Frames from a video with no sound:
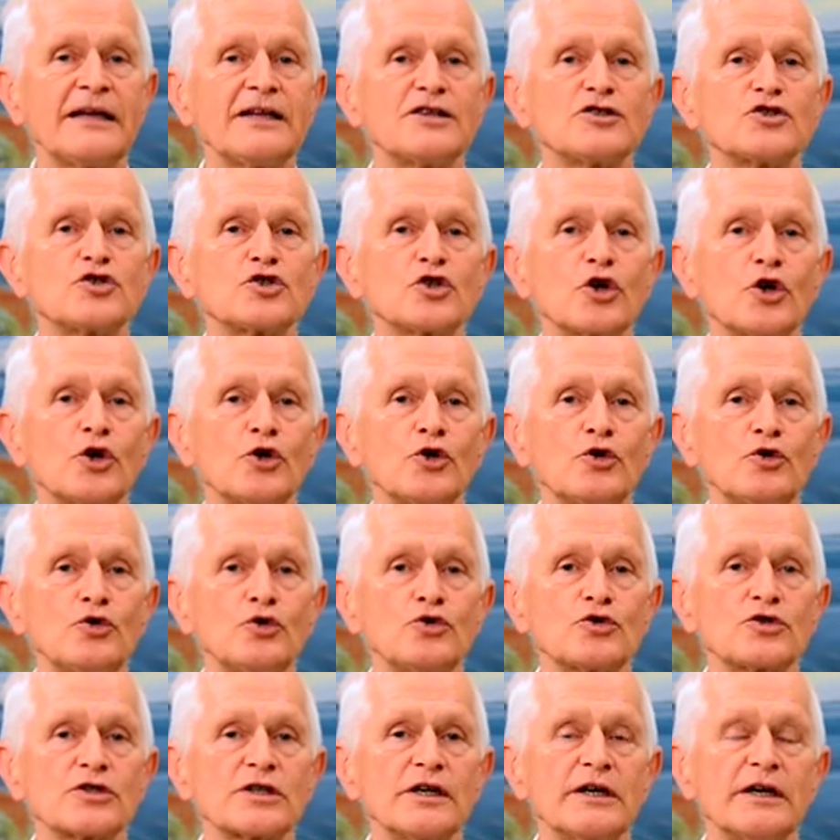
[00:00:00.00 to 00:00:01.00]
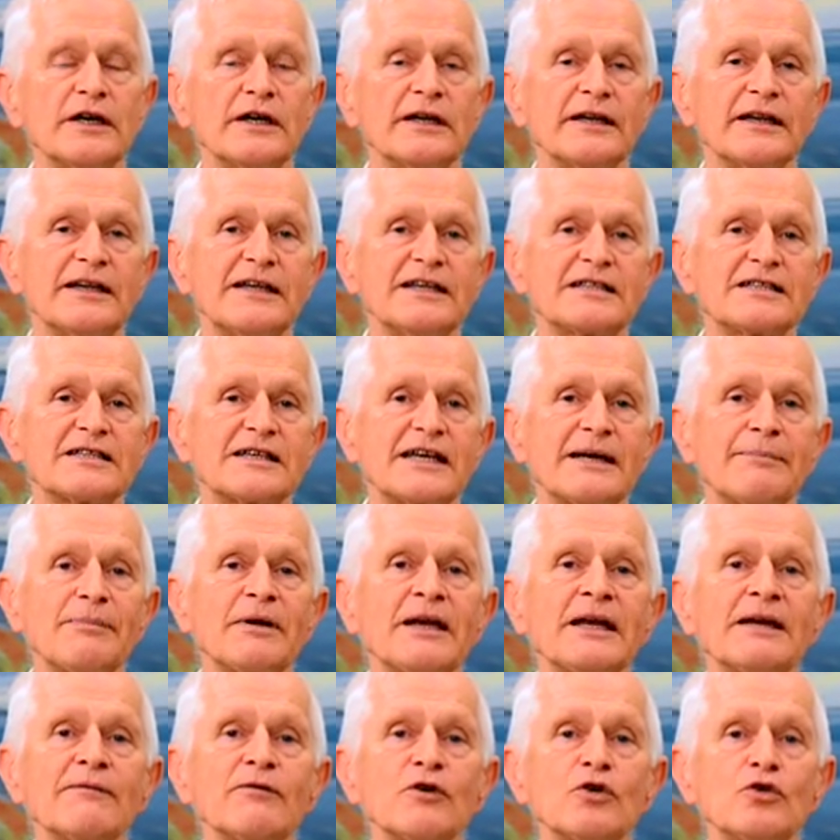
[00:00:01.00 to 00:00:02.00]
shows the step
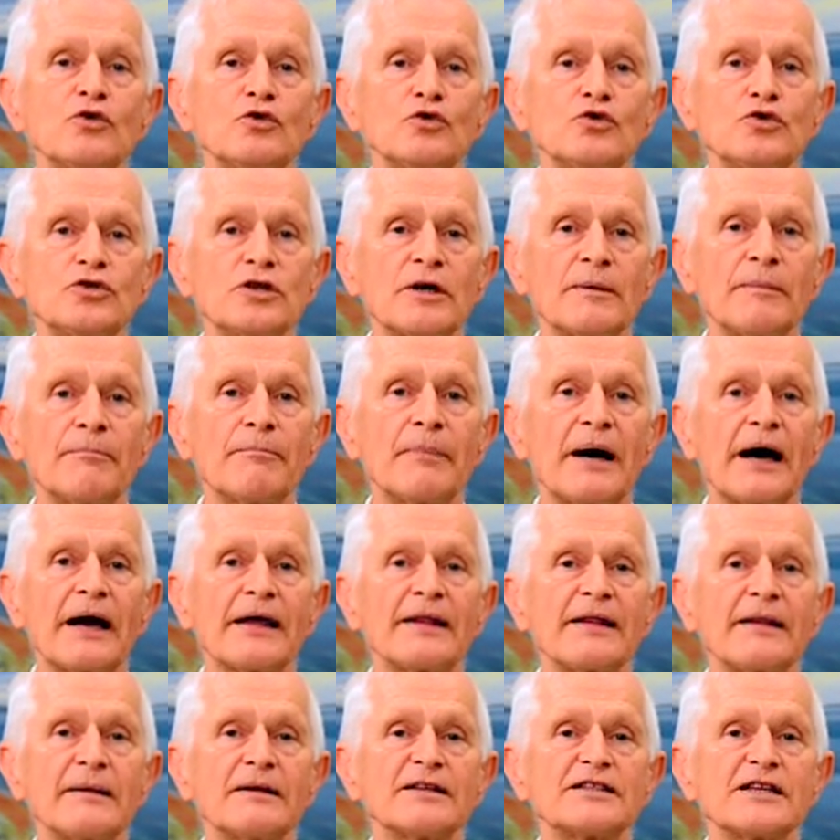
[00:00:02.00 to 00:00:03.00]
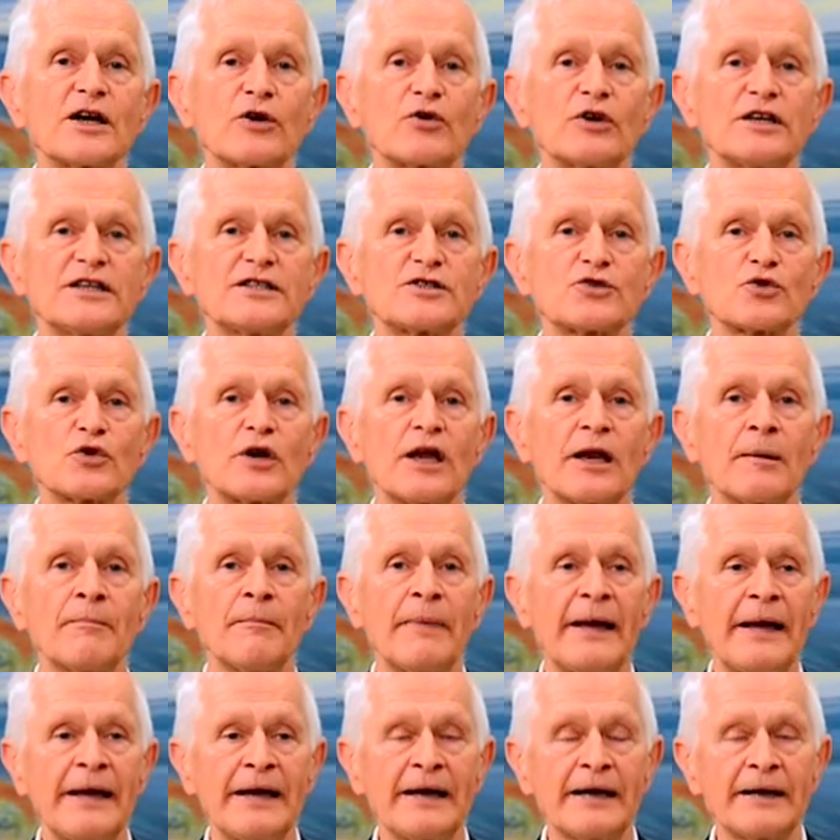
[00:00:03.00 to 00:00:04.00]
in evolution by terrestrial
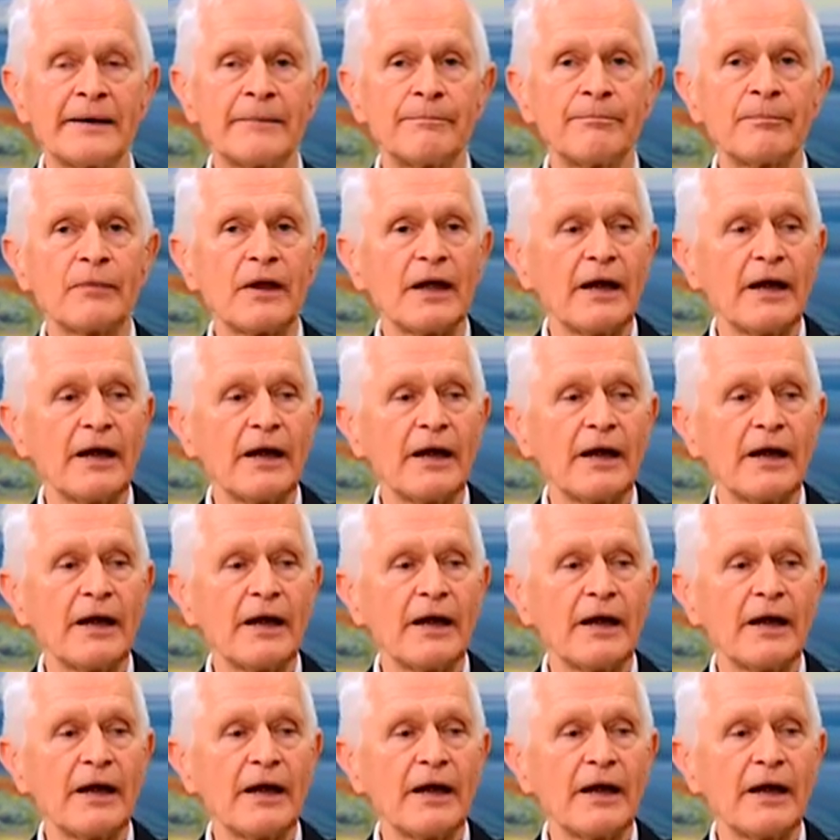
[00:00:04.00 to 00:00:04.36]
man.